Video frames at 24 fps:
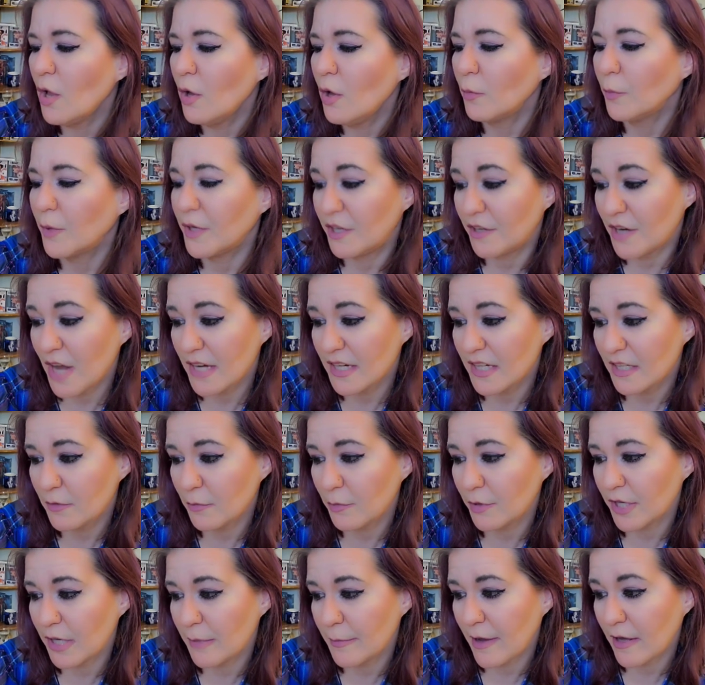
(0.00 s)
We do not need to
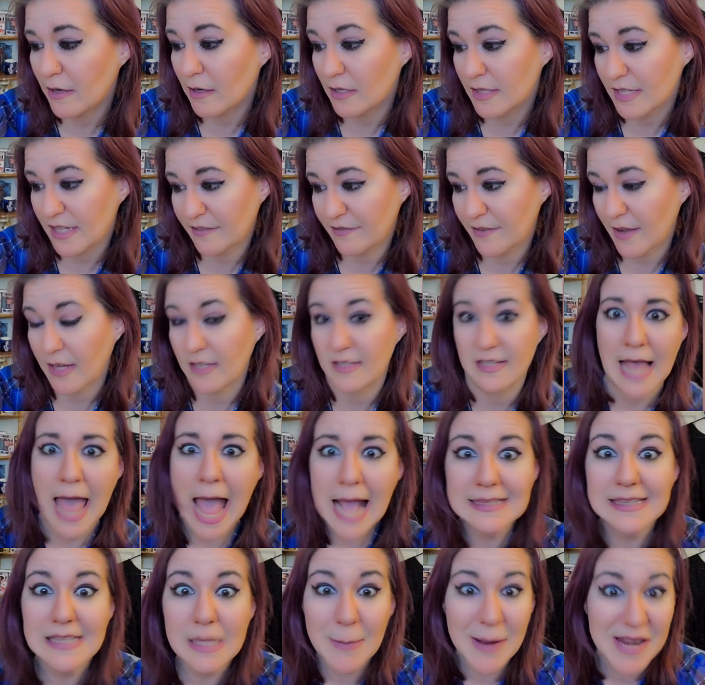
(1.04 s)
worry about our defects!
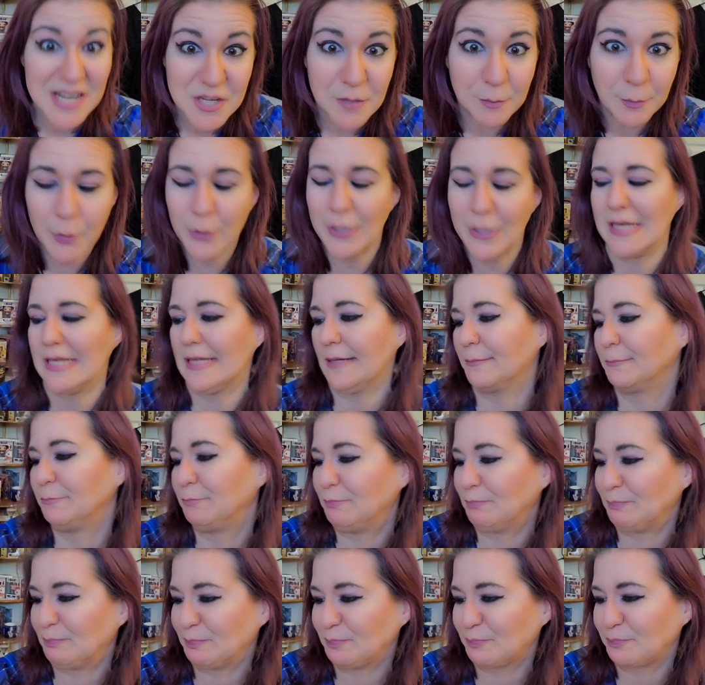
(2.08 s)
Exclamation point.
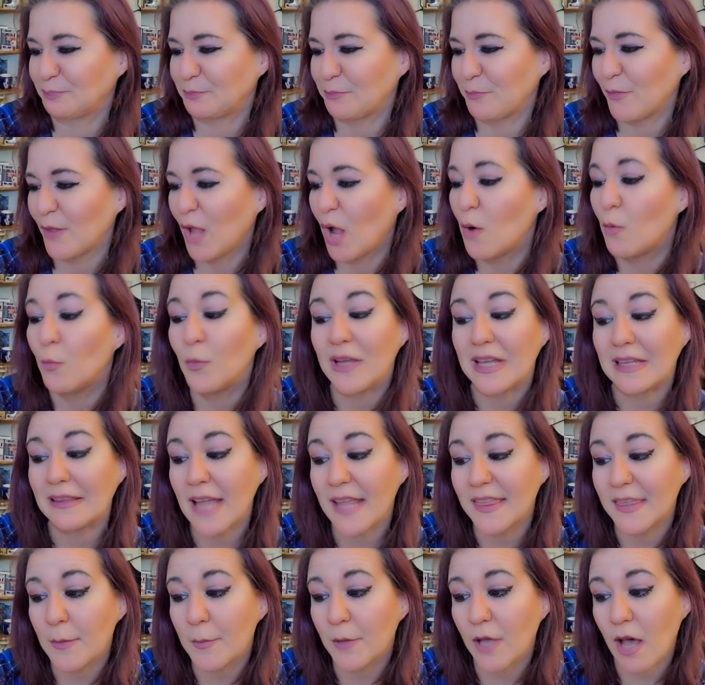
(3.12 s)
We can
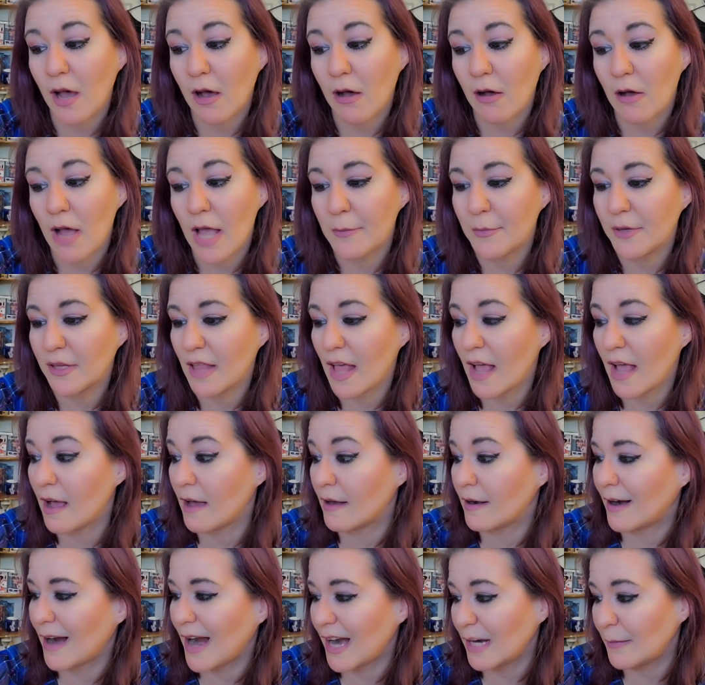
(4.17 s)
let them go and rely on
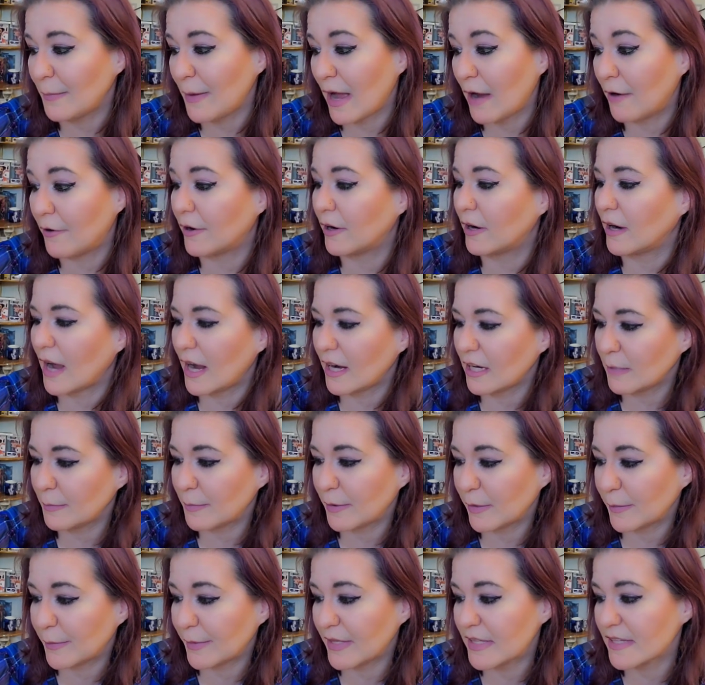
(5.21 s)
a higher power, higher
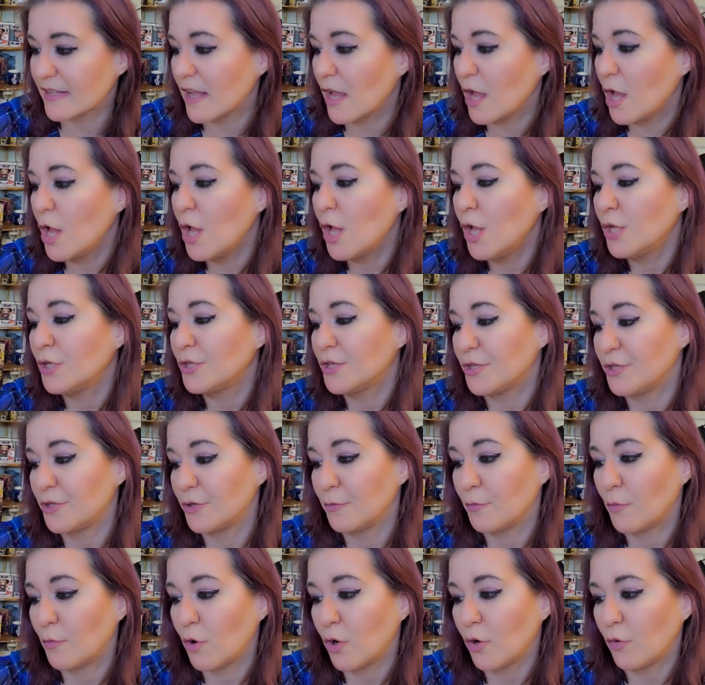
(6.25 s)
purpose to do
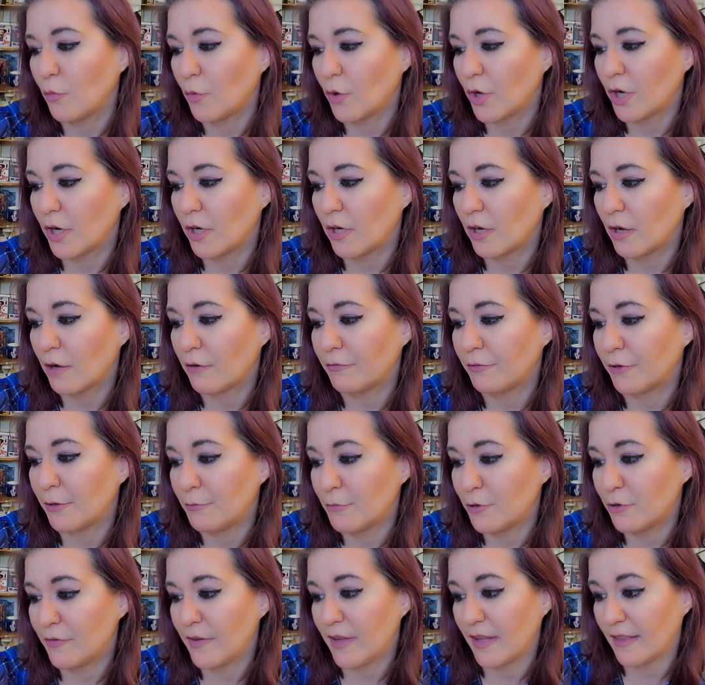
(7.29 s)
more work of
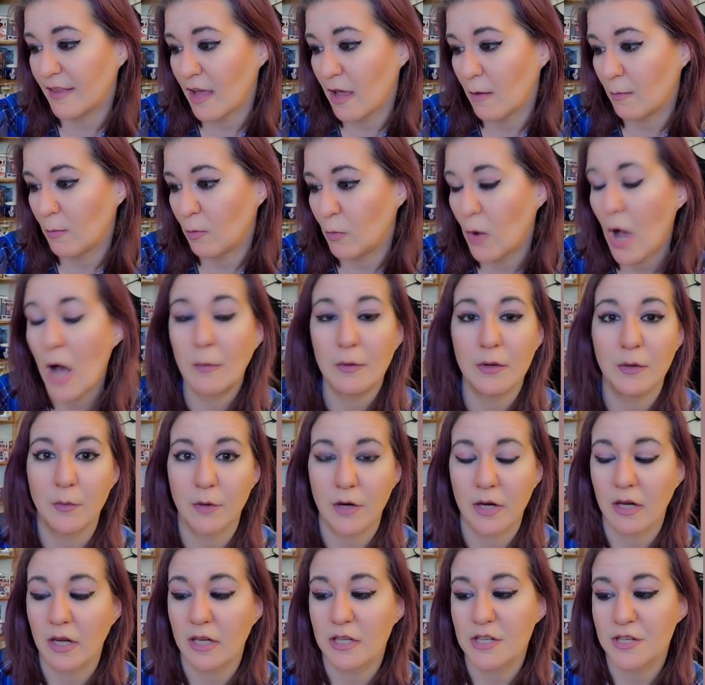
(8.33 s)
removing them while we
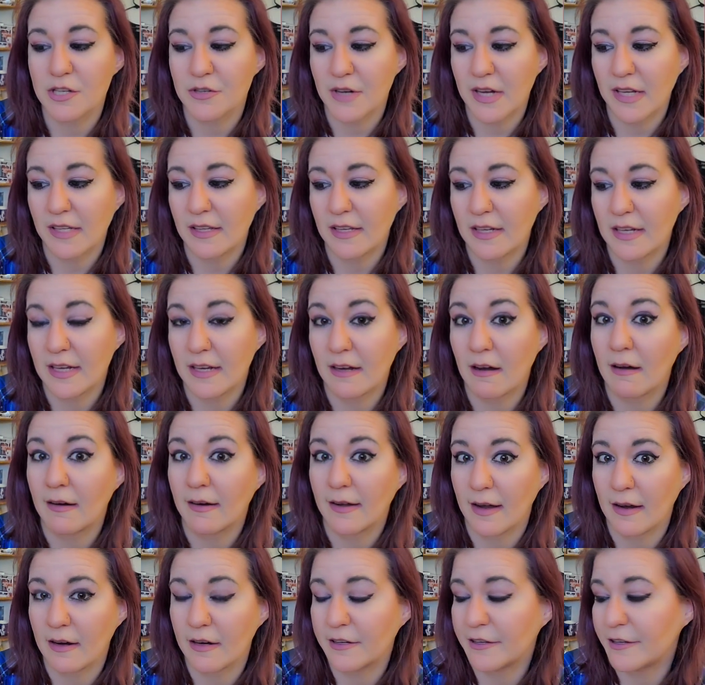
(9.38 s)
work on strengthening our
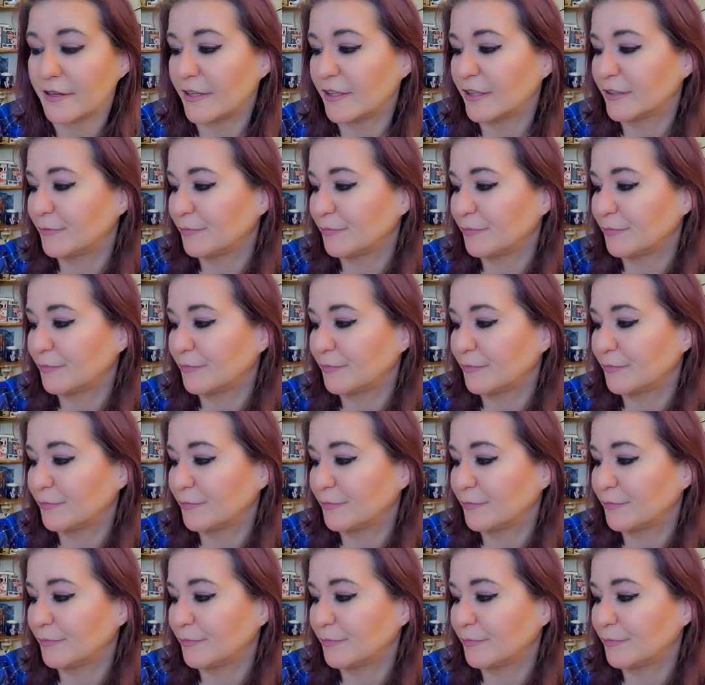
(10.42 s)
character.